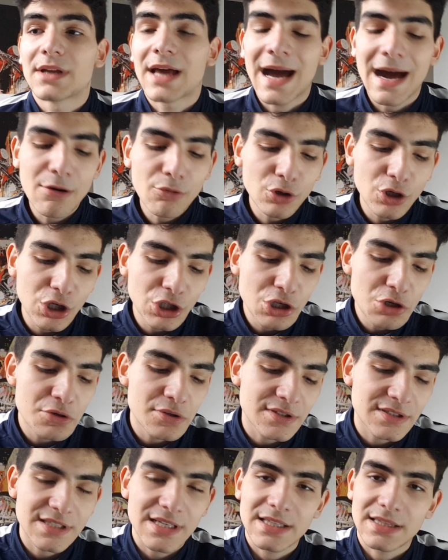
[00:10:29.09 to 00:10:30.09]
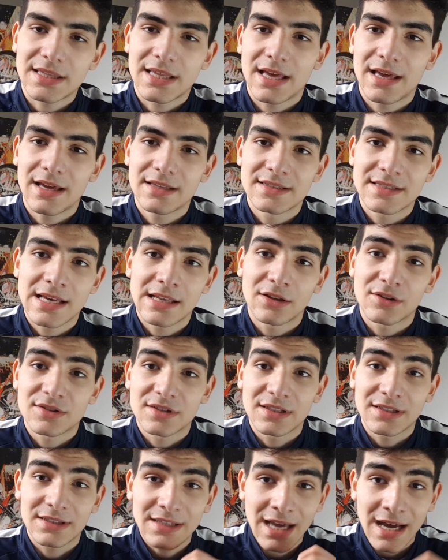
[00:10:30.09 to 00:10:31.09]
How can you sit there and tell us
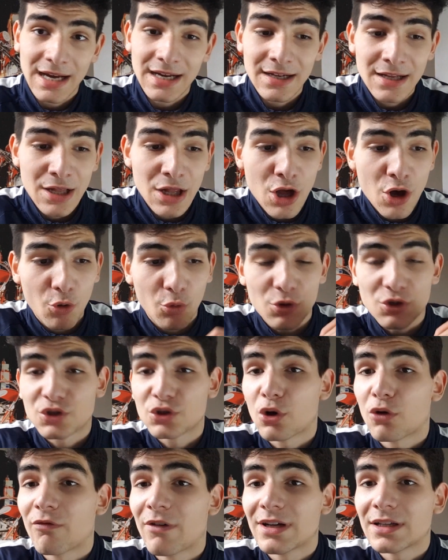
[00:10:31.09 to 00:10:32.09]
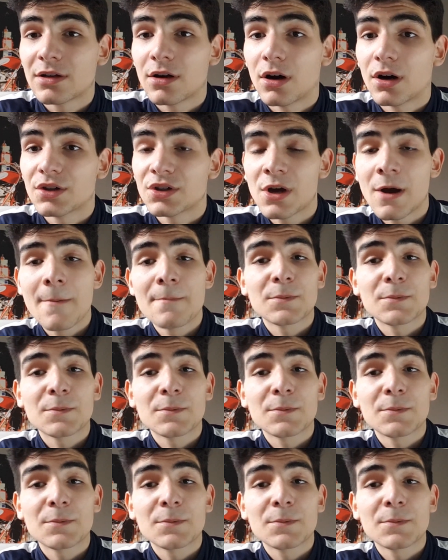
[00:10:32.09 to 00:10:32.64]
that that was not a red card?